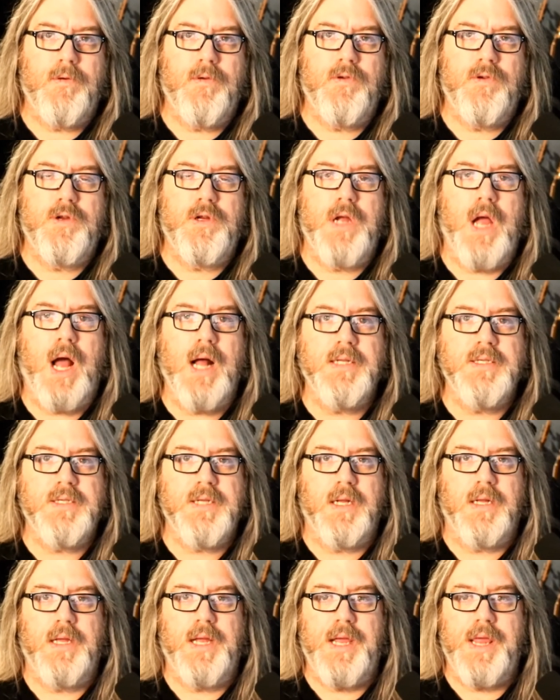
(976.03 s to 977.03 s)

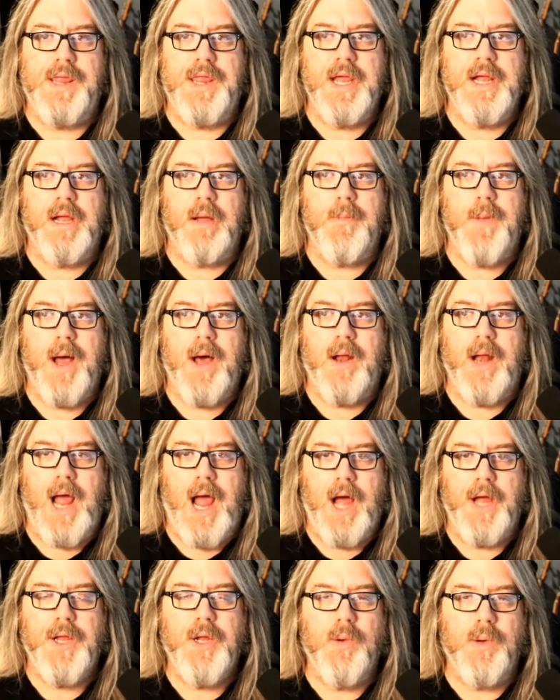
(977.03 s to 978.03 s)
constantly think about
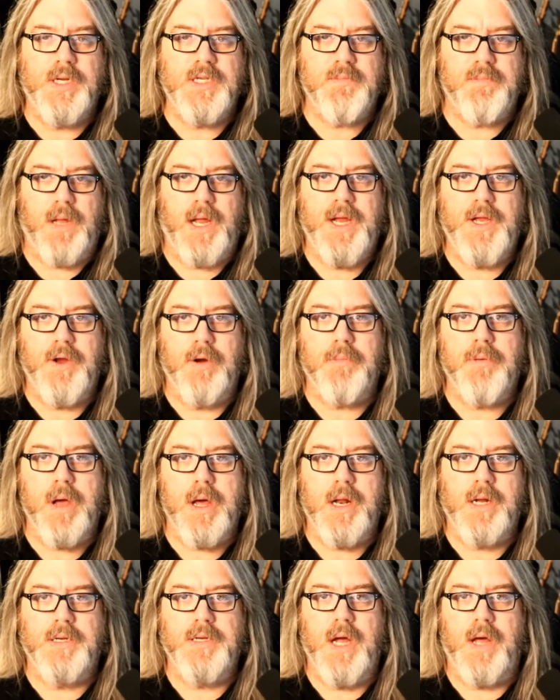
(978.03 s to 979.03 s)
how you explain your
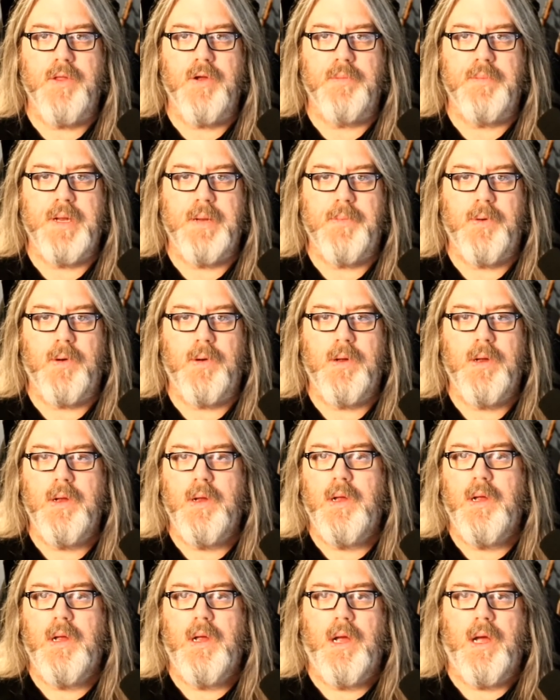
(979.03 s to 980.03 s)
product to other people.
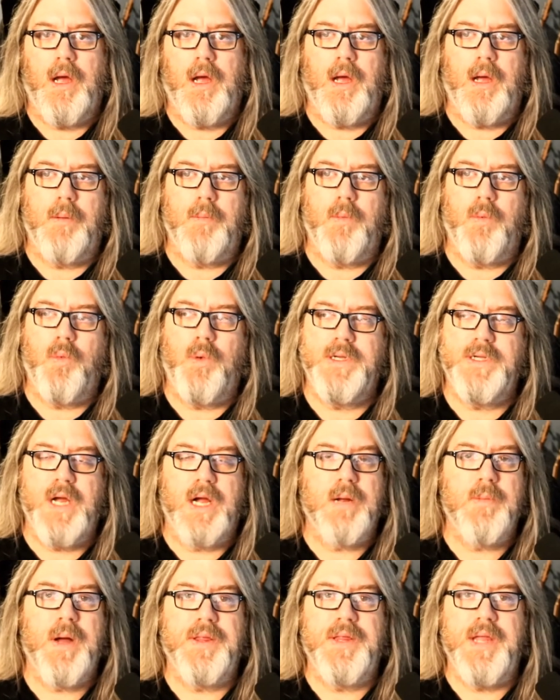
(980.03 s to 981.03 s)
Um, we
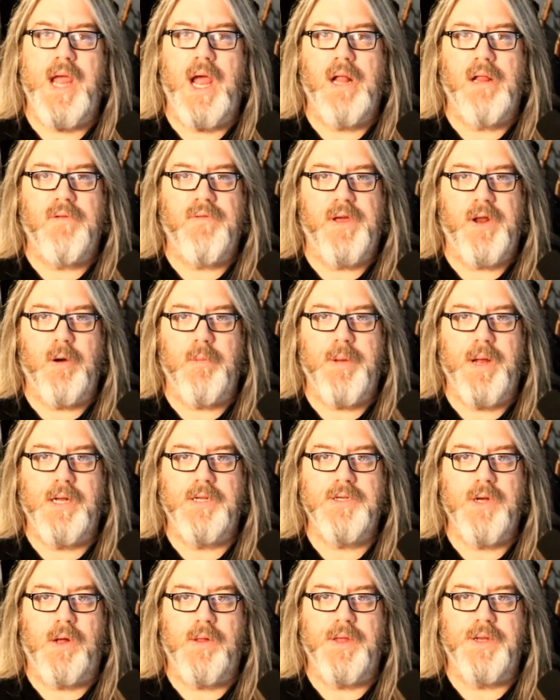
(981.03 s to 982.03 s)
talk about the elevator
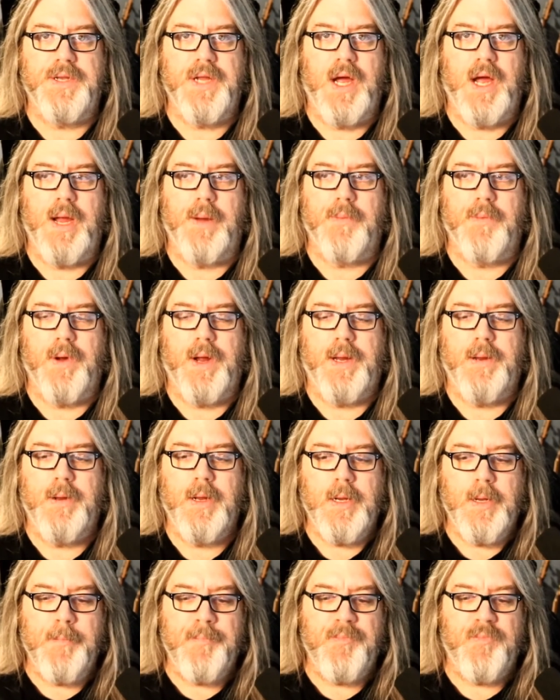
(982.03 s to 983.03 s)
pitch all the time, right?
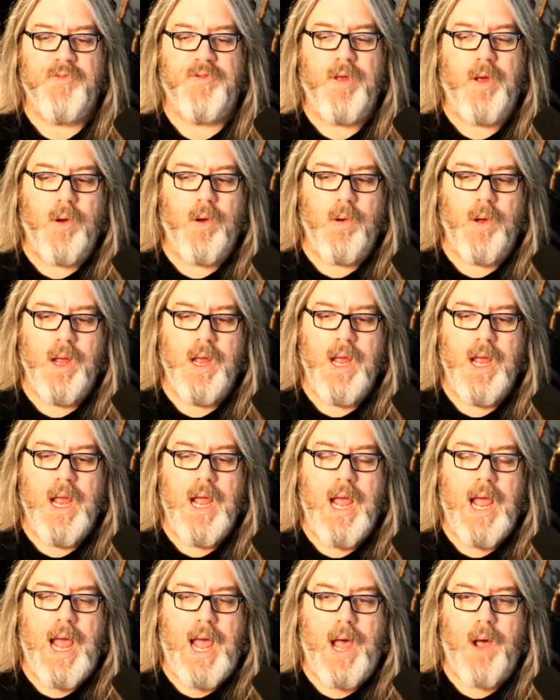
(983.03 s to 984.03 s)
So,
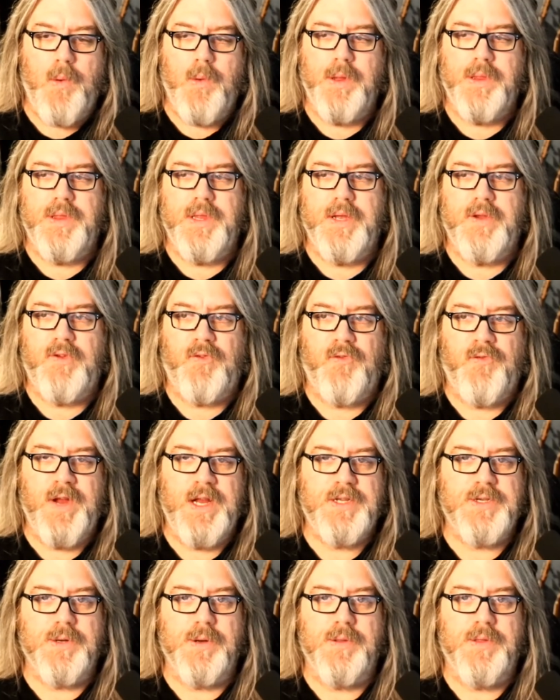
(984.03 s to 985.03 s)
how would this
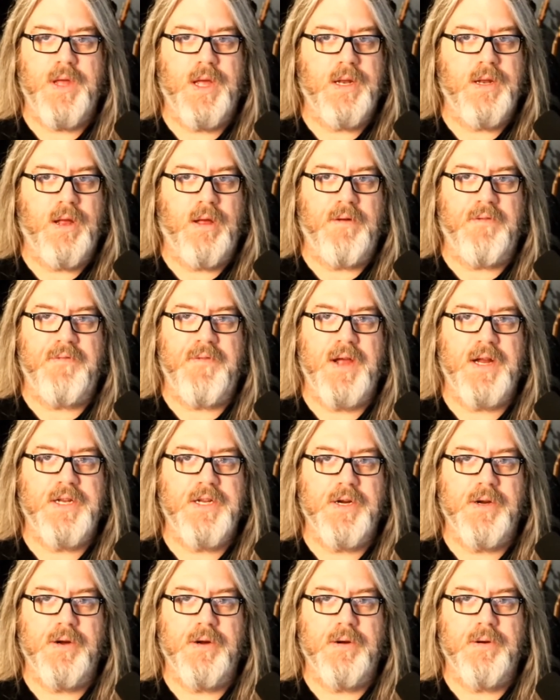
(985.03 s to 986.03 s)
feature then
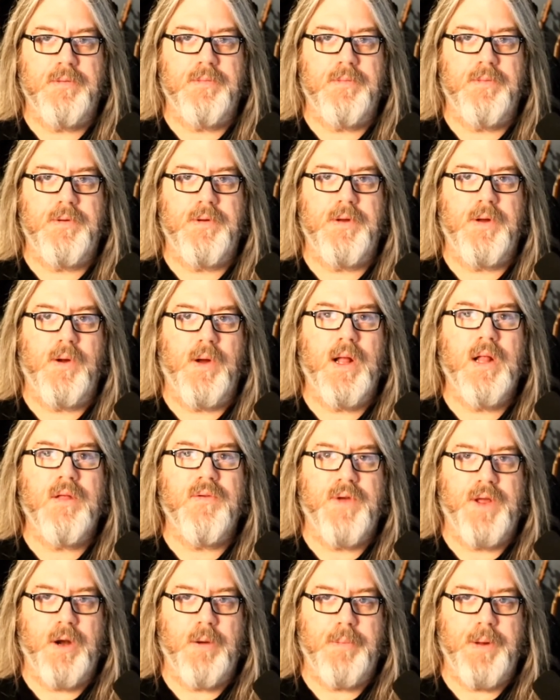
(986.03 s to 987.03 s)
affect your your
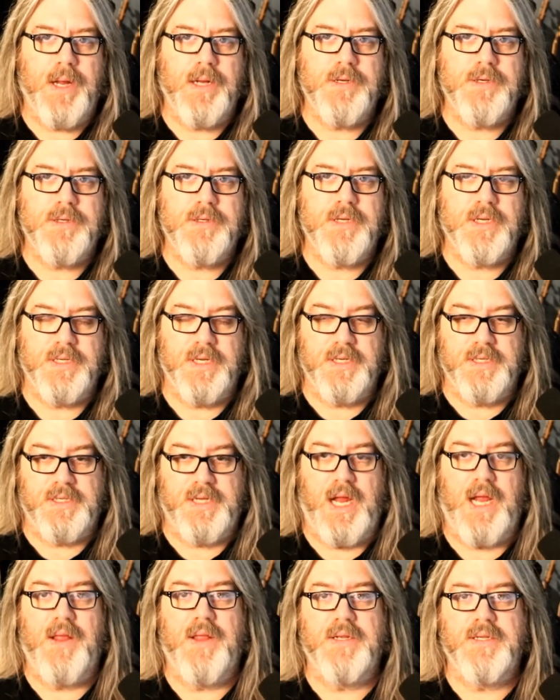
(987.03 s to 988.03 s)
elevator pitch? Does it
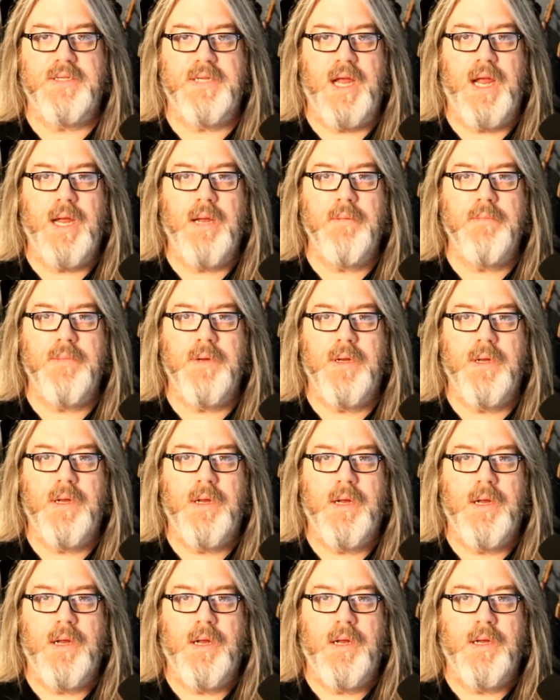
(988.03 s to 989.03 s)
stay the same?
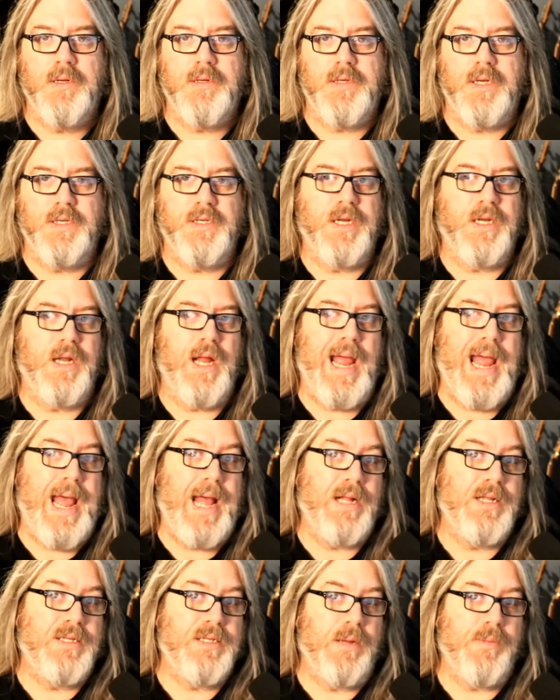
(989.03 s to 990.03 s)
Does it
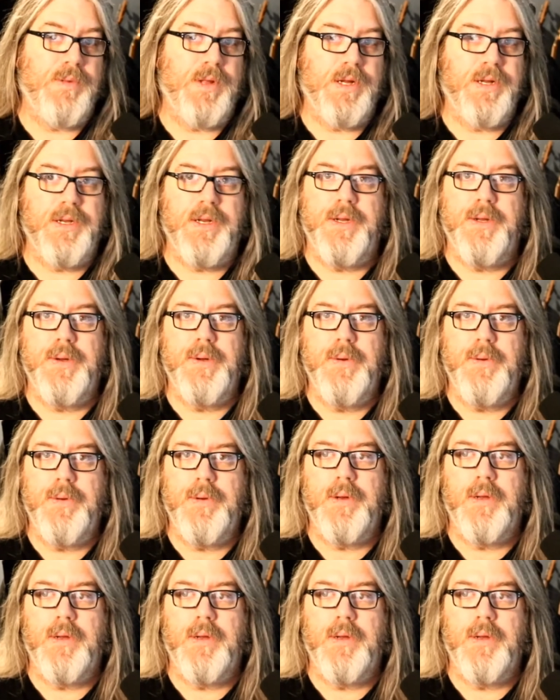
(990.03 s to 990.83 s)
add something new?